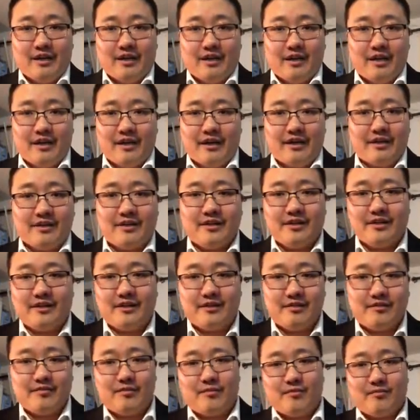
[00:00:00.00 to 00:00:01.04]
And
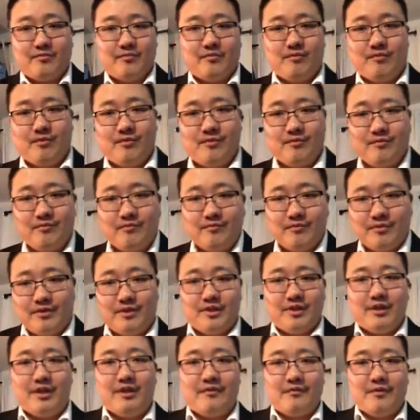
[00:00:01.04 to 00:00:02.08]

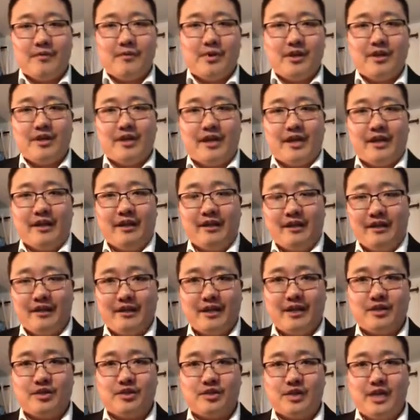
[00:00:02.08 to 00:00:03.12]
if you're wearing
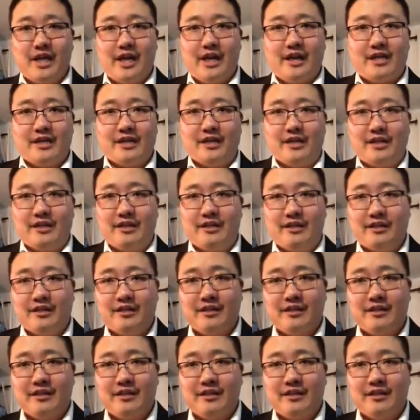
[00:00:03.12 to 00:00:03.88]
a jacket,